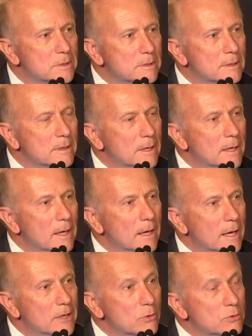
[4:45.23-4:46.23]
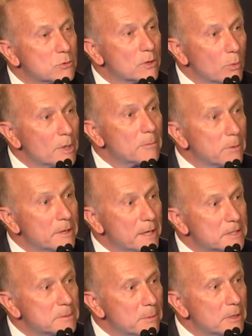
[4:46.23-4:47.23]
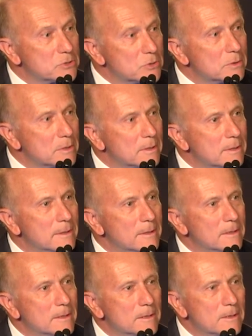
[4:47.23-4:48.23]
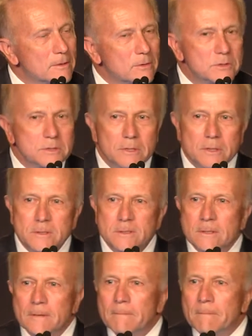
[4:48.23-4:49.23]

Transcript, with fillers: And you know there's only one airplane that has a parachute? The Cirrus.